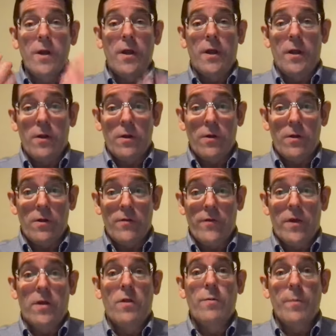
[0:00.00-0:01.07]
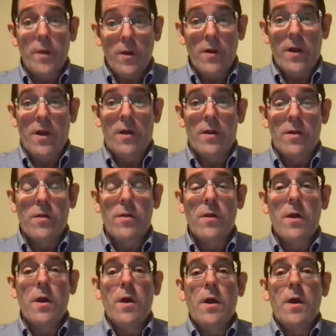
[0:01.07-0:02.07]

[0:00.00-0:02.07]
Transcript: years of experience